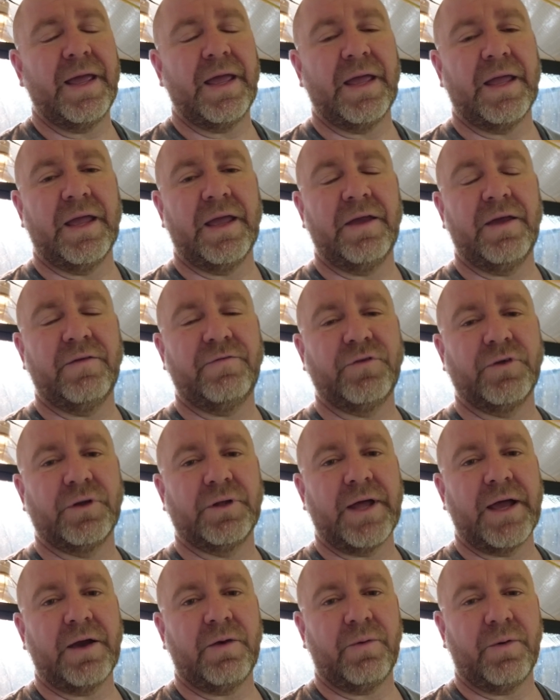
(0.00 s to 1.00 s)
If you
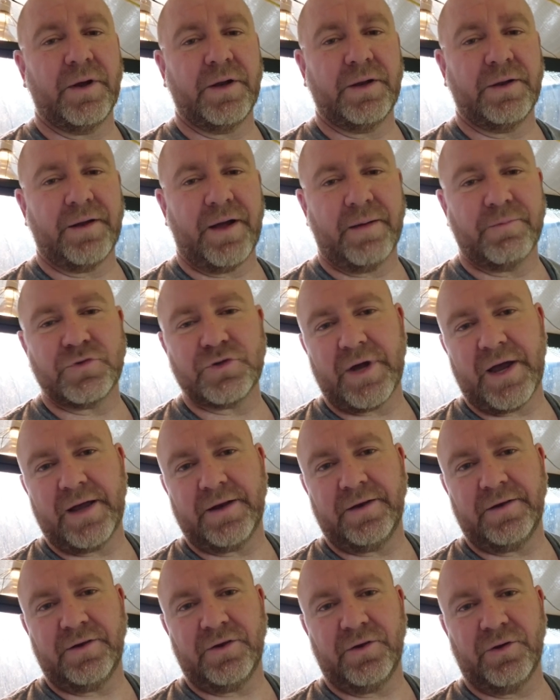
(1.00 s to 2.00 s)
like what I'm
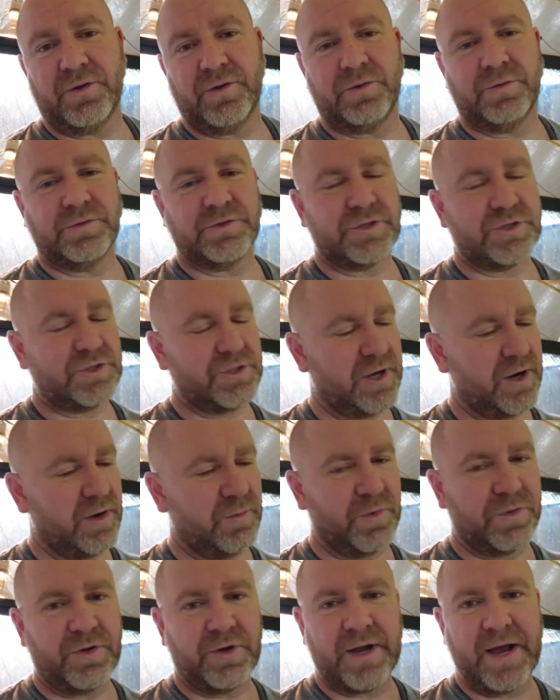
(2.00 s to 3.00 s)
trying to do, just
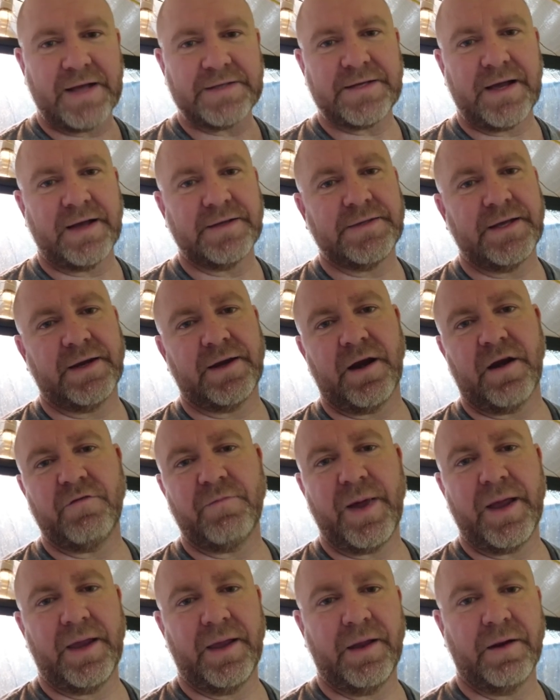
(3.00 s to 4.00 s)
sharing with you guys how I take care of
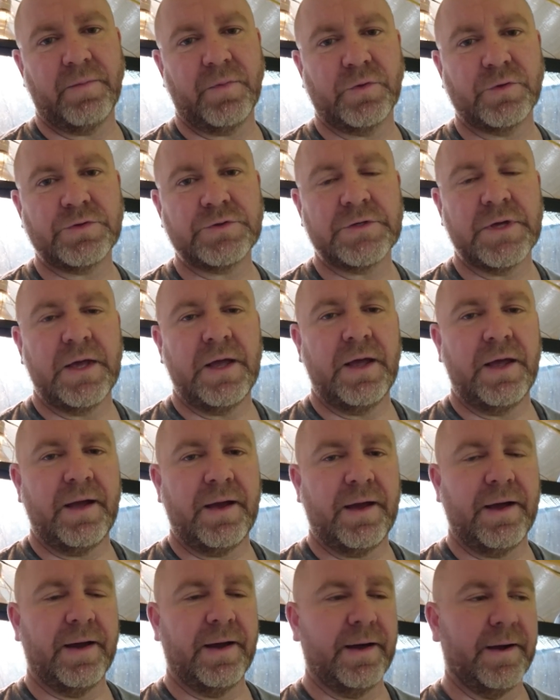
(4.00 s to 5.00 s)
my animals.
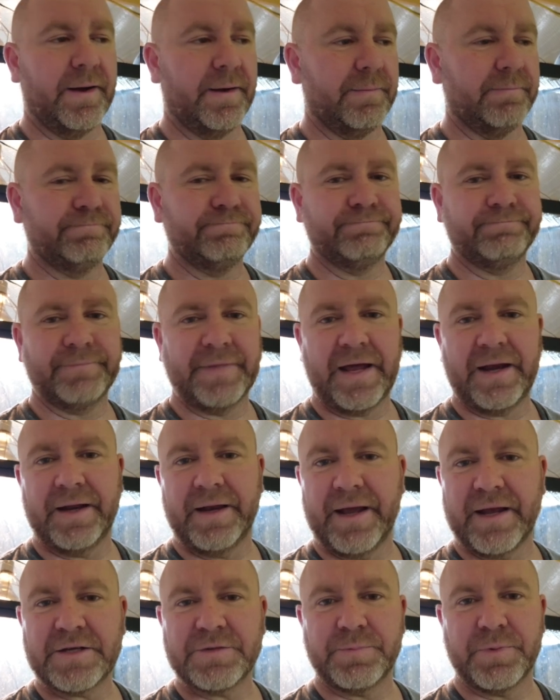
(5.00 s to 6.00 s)
Um, not
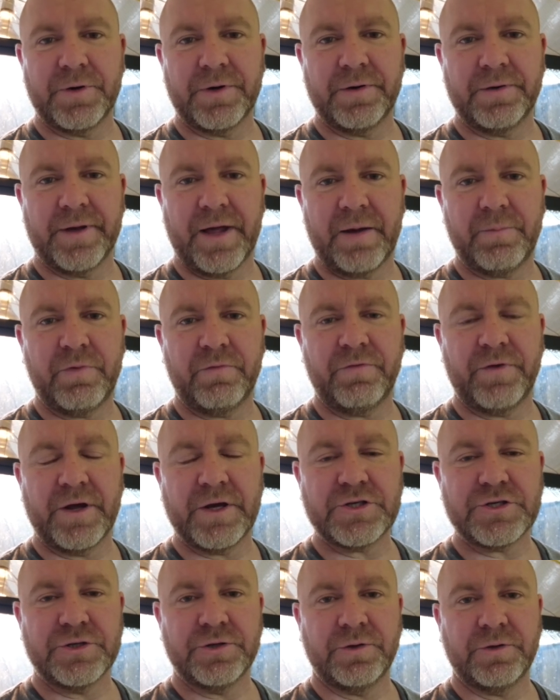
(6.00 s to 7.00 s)
an expert, not a
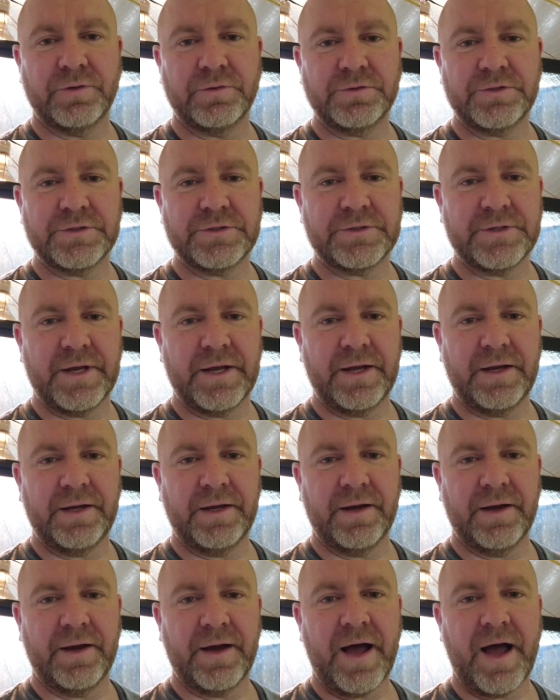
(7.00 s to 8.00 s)
professional, just
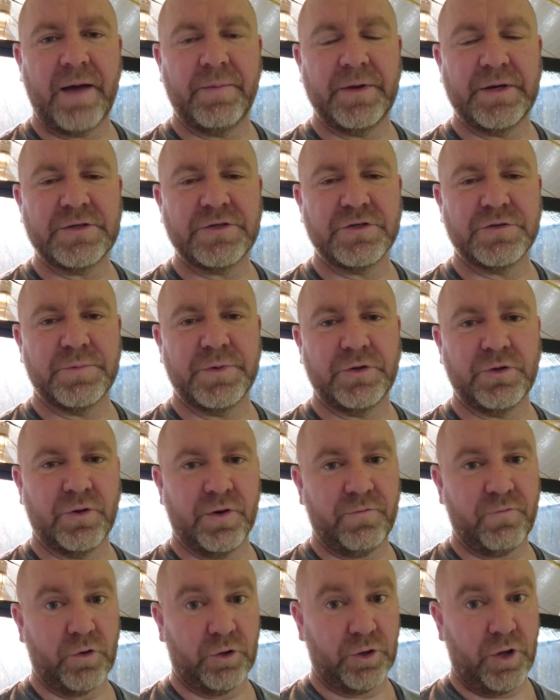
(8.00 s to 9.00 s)
a uh, hobbyist who's been
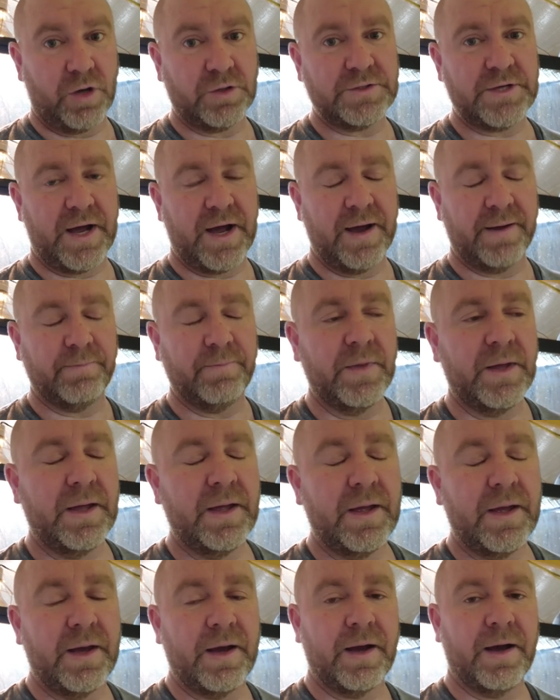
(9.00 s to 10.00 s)
doing it for a long time.
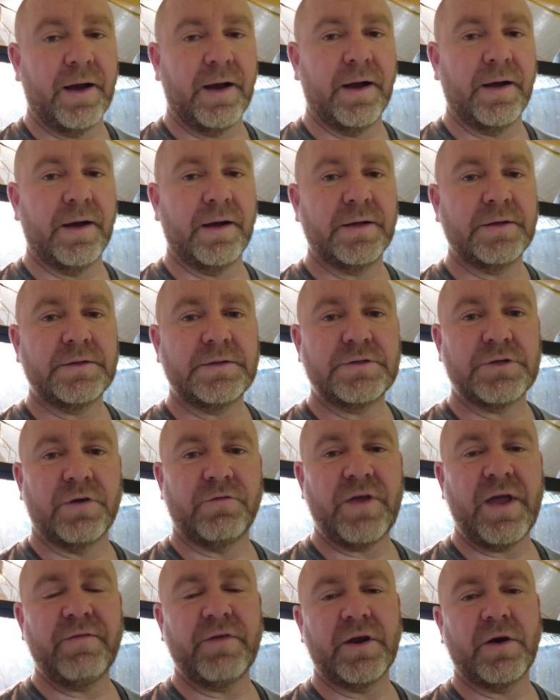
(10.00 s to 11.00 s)
Uh, so
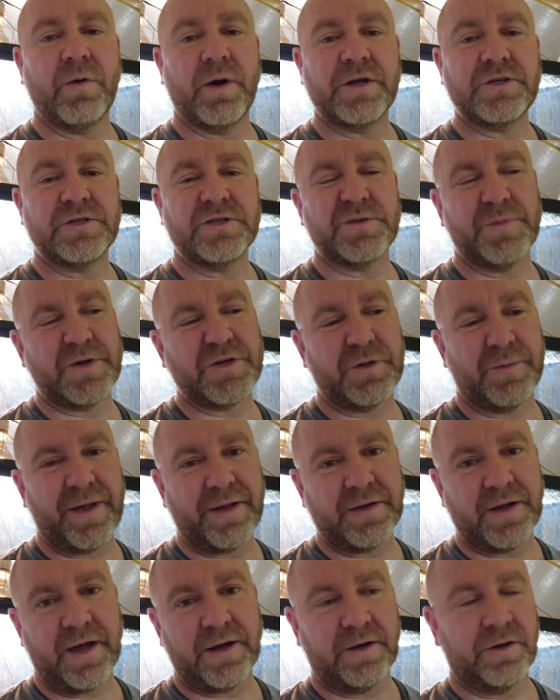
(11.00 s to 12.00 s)
if you have any questions, especially
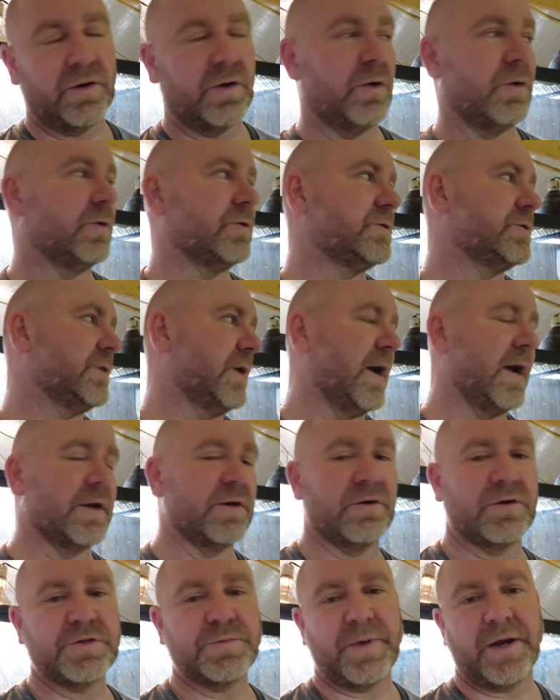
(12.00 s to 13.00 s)
about night and the
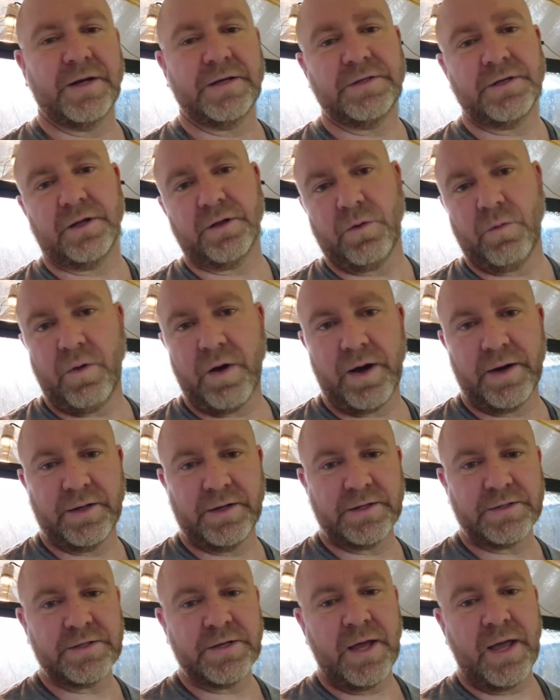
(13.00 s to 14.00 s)
hunter and spiny tail
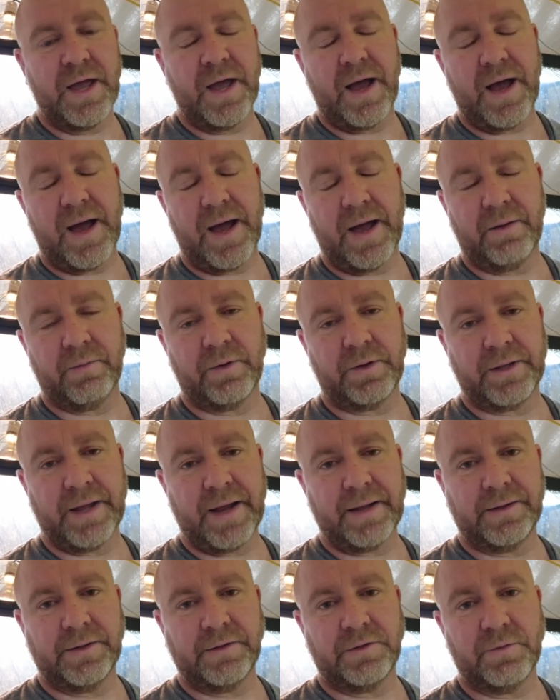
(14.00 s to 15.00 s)
iguanas, I will
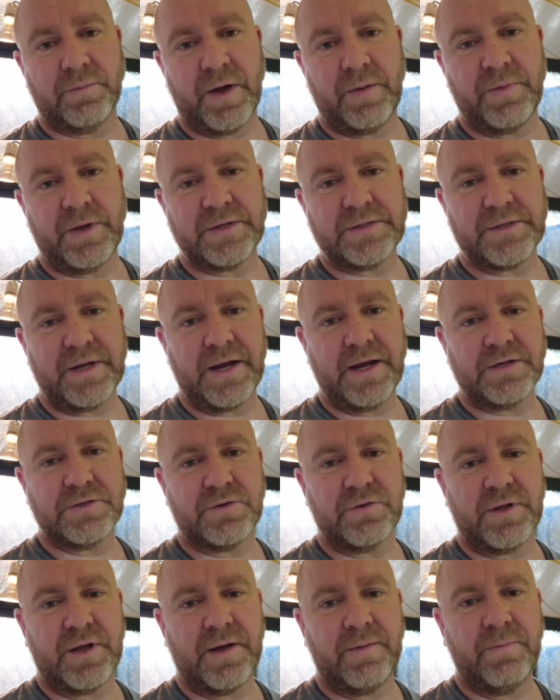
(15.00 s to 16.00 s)
gladly do my best to
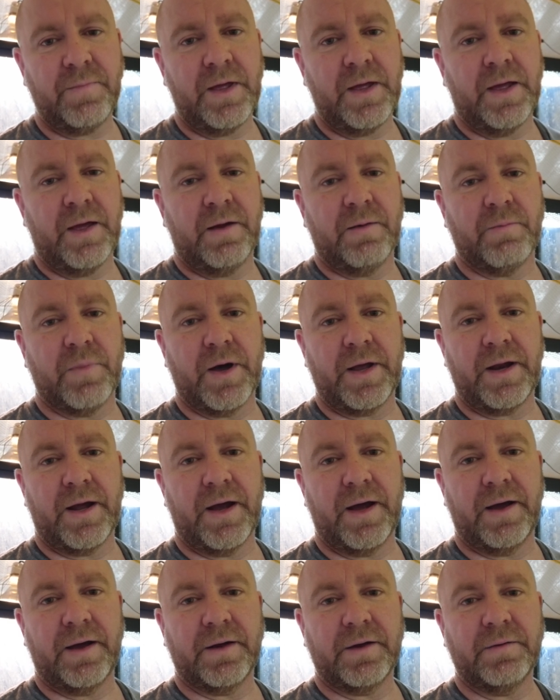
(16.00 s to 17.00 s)
answer them. But,
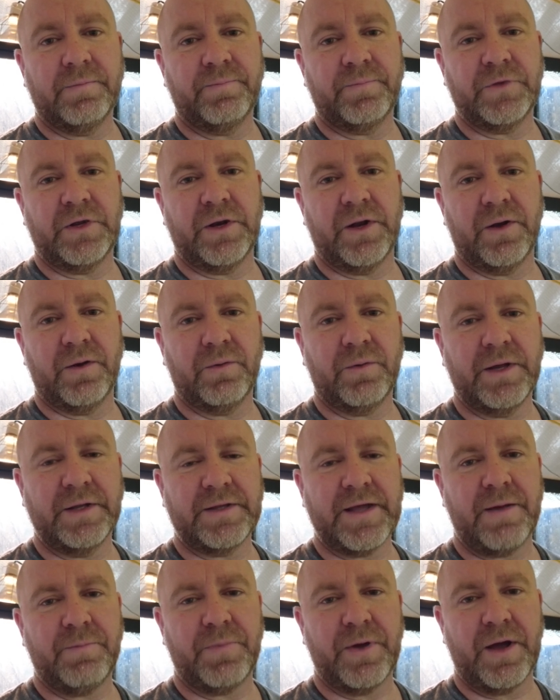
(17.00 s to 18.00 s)
uh, you know, hit
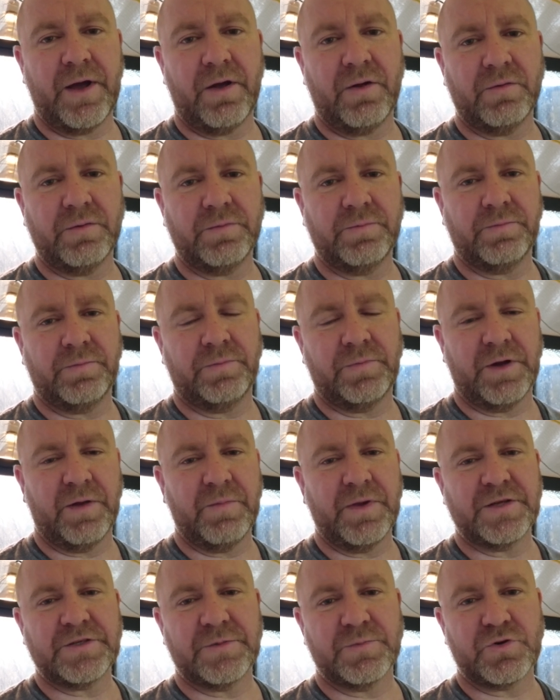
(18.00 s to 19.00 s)
that bell, give
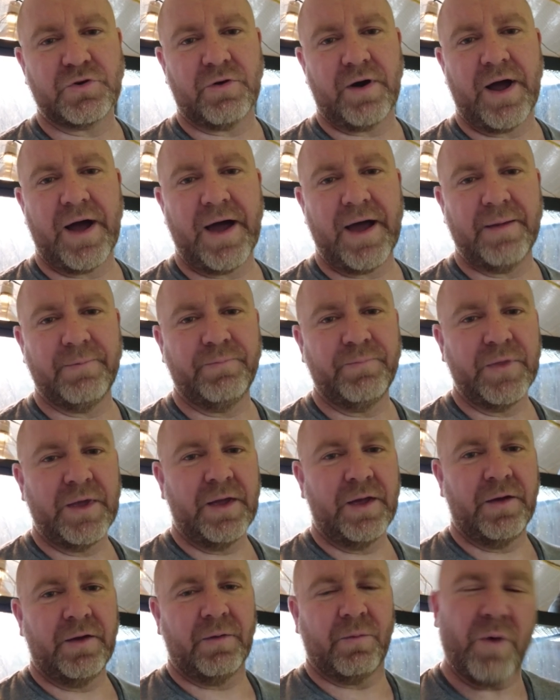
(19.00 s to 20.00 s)
me a subscribe,
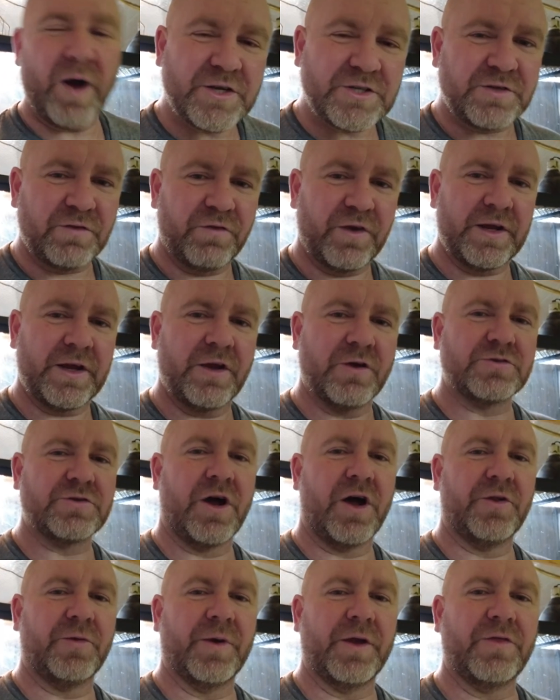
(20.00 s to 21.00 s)
watch the videos
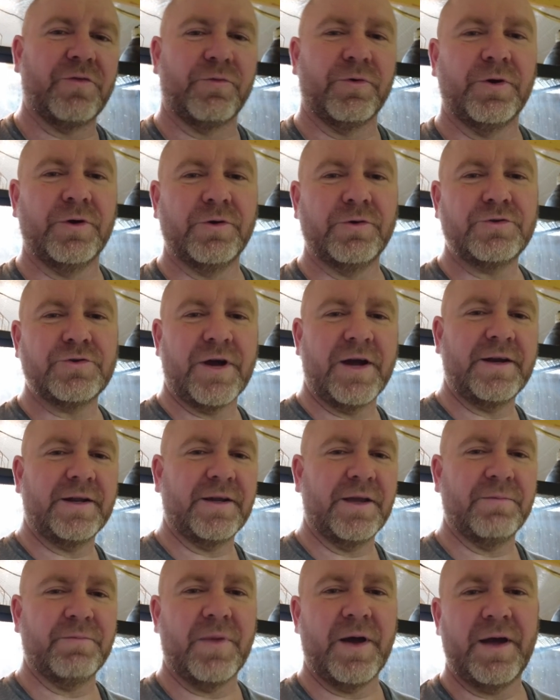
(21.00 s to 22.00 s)
all the way through, trying to
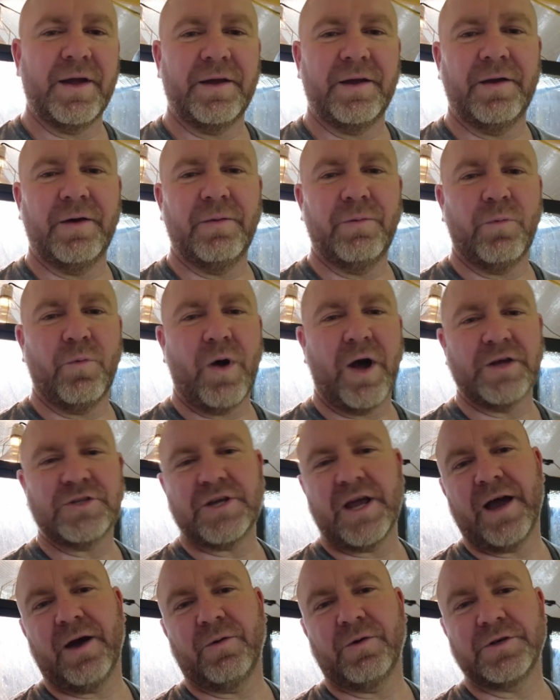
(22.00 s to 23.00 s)
get my uh,
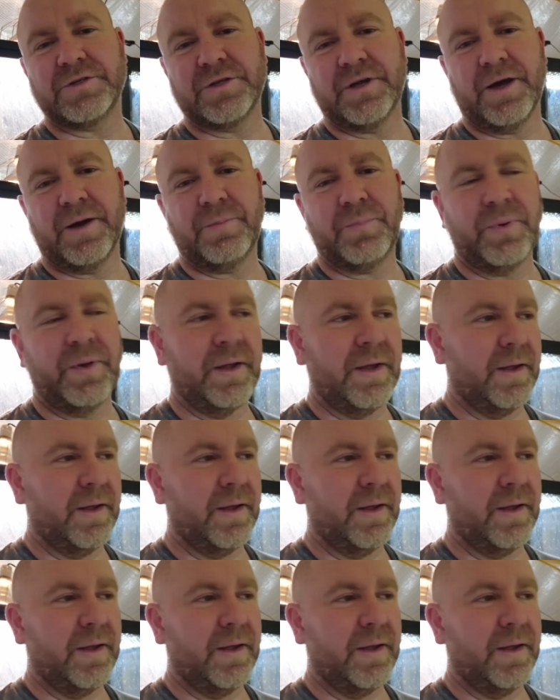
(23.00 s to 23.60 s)
watch hours up.